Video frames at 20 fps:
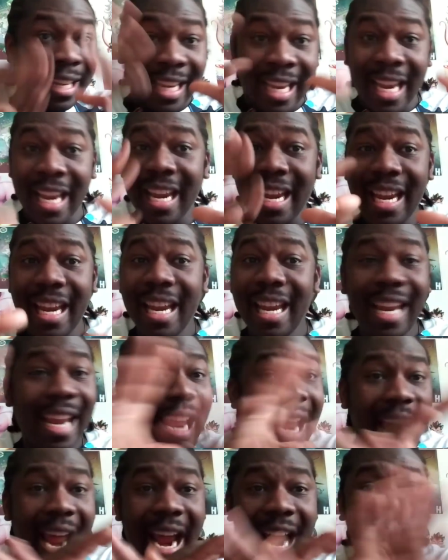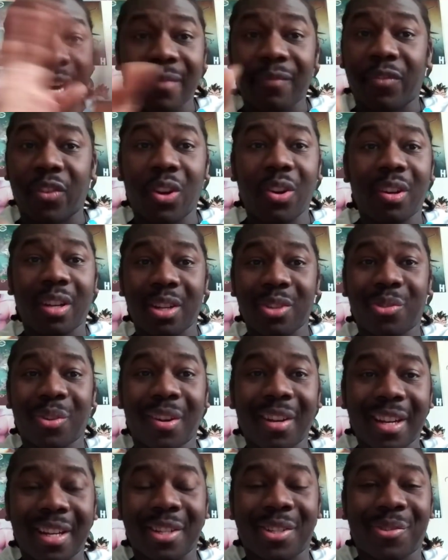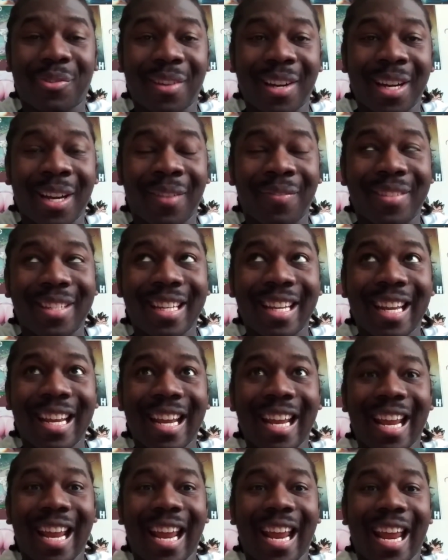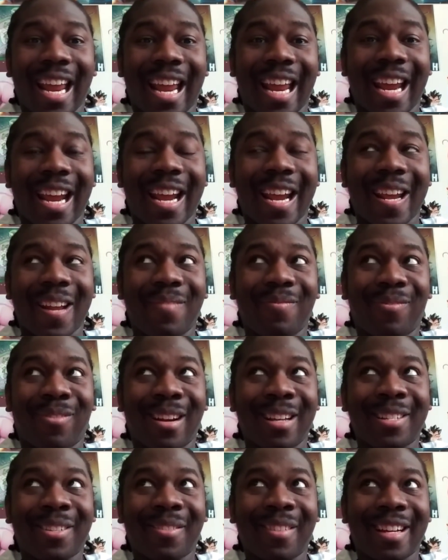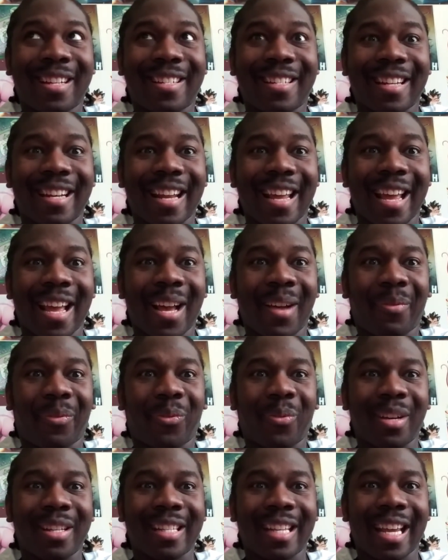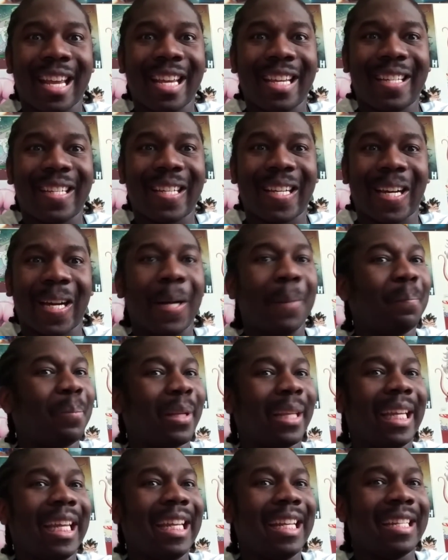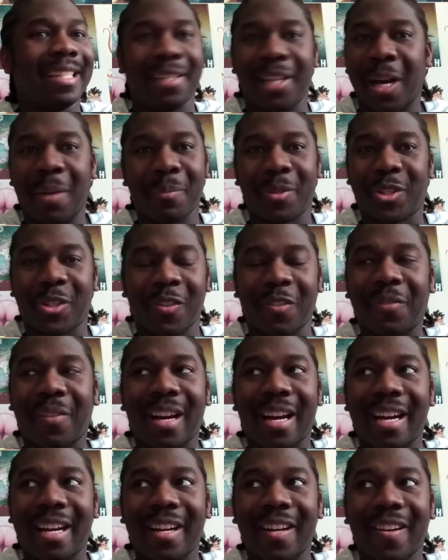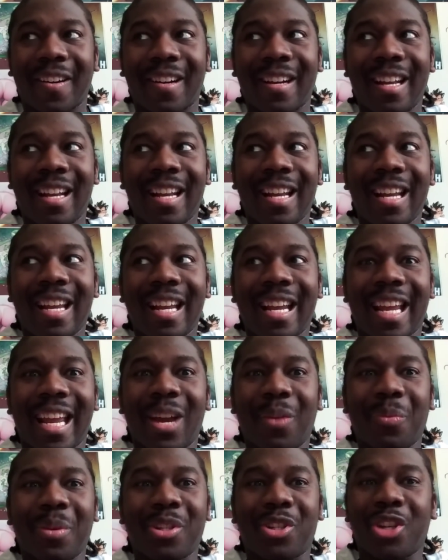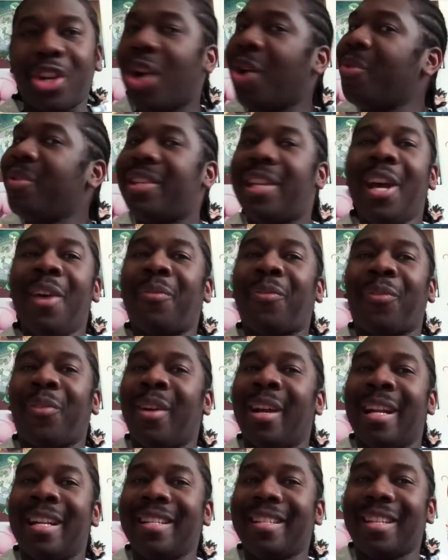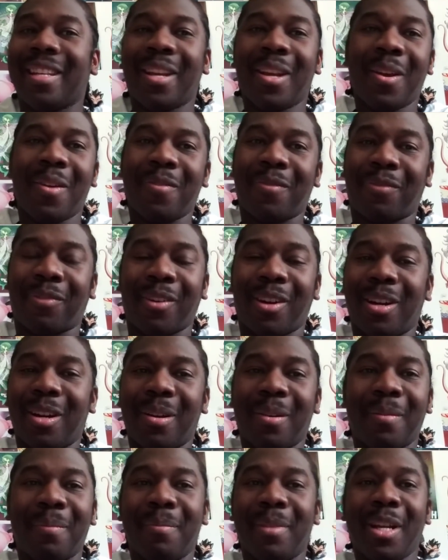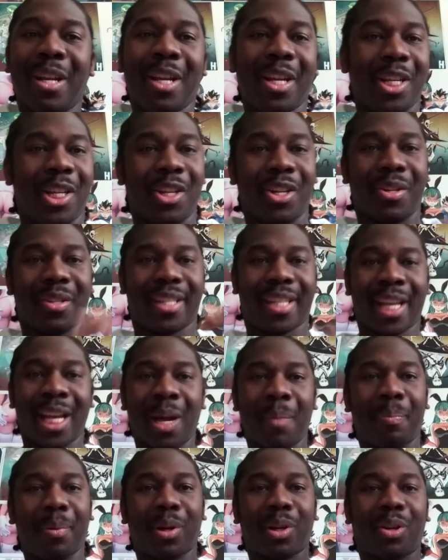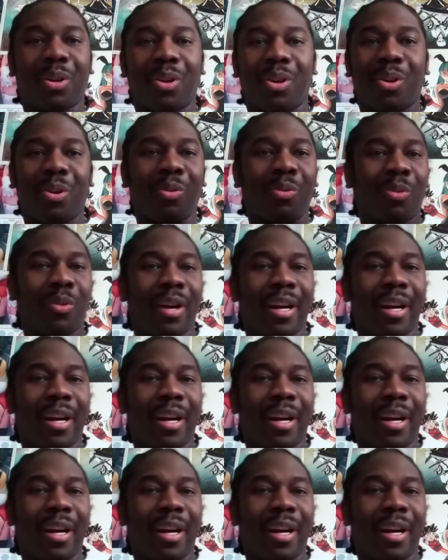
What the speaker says: He had full control of the script, and Resurrection F was a complete dumpster fire. It was no different from your typical